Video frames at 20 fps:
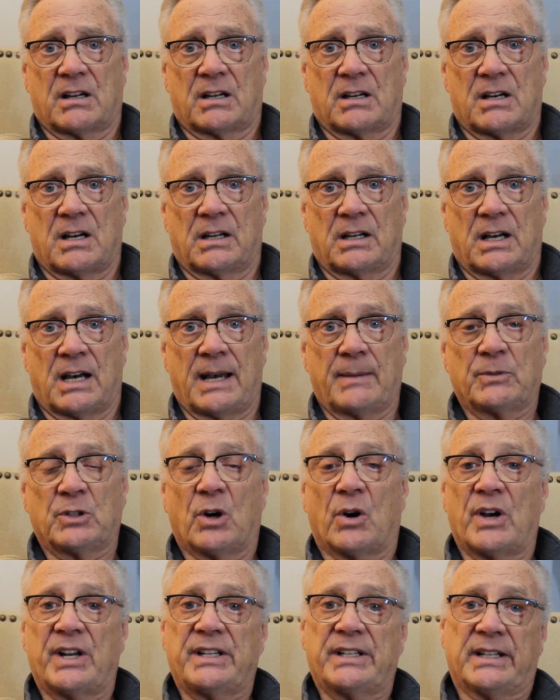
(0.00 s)
Kong. I'm
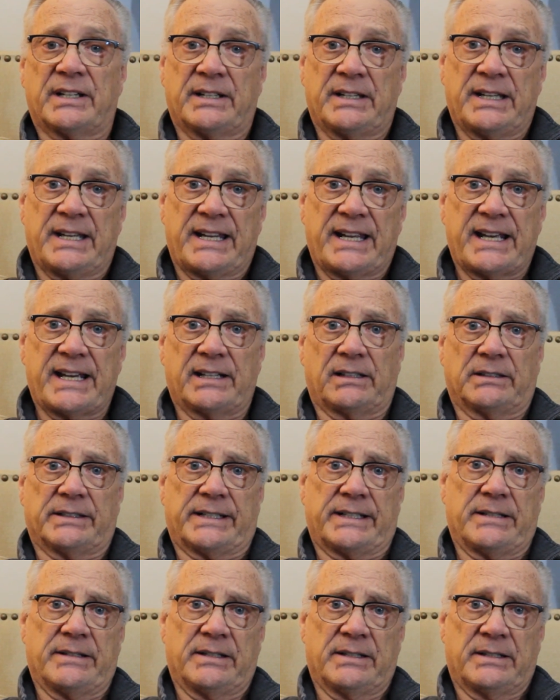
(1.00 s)
going to Italy.